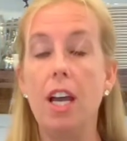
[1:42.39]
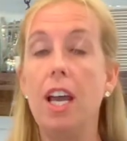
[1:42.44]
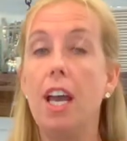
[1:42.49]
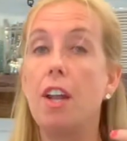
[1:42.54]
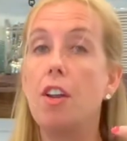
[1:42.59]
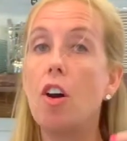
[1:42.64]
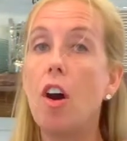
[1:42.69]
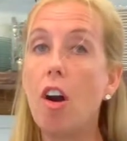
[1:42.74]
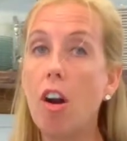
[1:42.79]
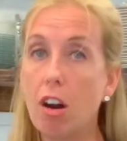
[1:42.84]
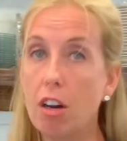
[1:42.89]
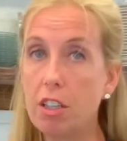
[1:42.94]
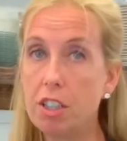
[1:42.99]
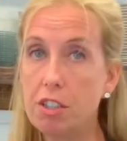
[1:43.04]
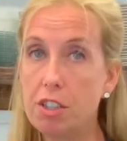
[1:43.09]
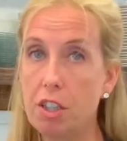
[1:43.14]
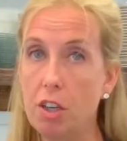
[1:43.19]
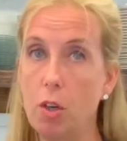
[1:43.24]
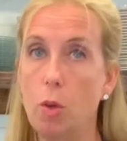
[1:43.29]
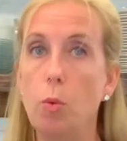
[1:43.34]
an
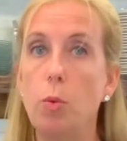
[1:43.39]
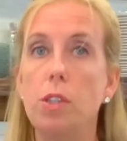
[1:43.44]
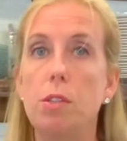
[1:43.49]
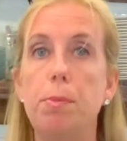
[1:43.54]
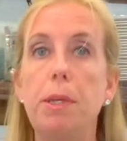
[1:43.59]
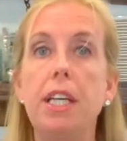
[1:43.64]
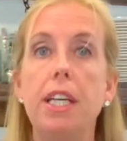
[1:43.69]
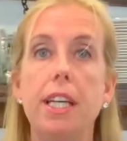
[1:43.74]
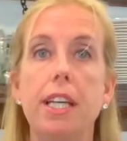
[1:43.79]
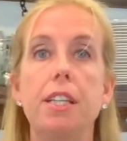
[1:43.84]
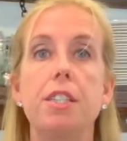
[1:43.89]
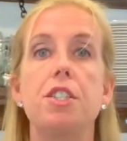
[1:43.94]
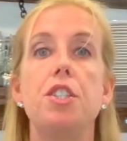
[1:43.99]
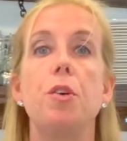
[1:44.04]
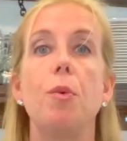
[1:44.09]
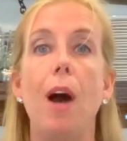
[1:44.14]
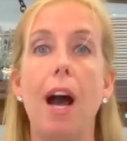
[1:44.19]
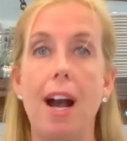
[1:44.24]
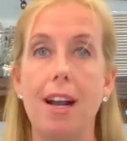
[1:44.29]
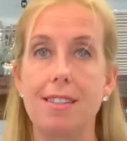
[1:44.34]
artichoke will begin
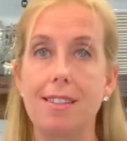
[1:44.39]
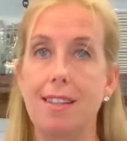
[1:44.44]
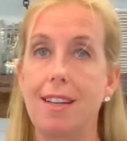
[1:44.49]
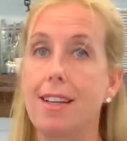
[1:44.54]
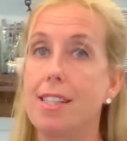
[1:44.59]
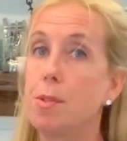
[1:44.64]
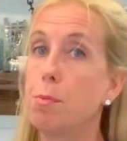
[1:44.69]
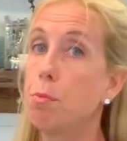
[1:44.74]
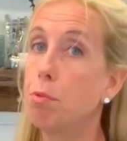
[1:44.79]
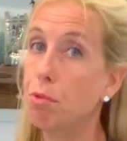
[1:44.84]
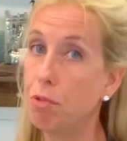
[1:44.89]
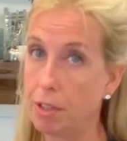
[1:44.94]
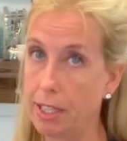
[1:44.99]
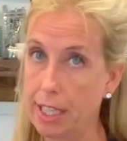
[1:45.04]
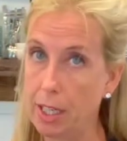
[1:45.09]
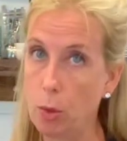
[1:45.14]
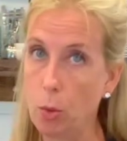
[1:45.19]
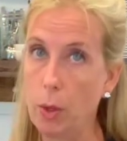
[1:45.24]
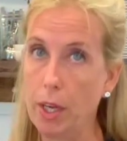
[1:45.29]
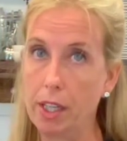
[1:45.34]
to oxidize pretty
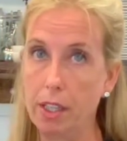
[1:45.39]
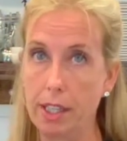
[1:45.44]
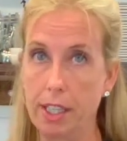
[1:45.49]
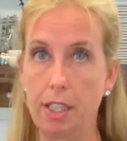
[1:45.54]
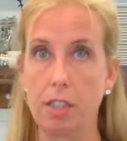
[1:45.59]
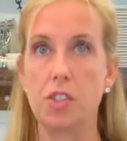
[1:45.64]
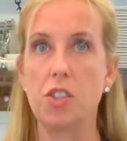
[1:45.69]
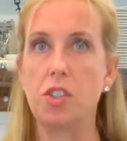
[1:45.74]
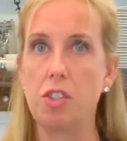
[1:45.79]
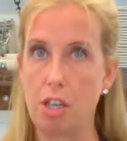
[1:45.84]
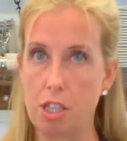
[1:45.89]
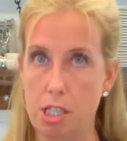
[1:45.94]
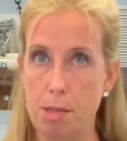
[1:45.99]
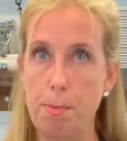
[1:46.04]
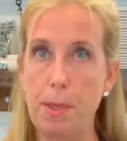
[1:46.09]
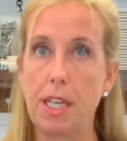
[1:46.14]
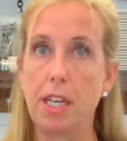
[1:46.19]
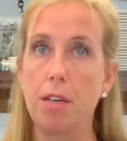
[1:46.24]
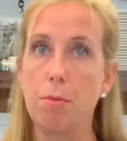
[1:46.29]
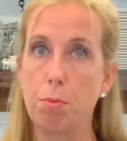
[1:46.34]
quickly. It'll start to
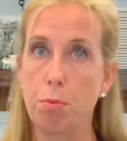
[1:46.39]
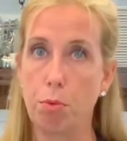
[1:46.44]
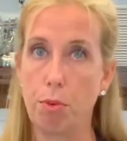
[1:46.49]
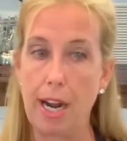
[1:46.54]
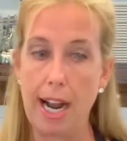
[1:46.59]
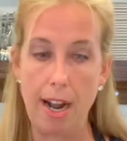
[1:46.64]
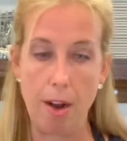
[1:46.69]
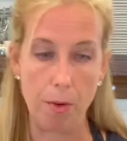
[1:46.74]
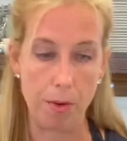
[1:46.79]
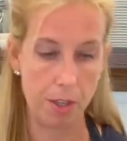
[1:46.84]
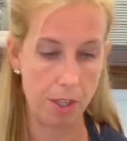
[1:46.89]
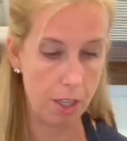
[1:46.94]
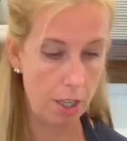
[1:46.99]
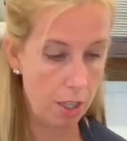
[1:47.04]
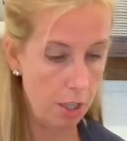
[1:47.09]
become brown.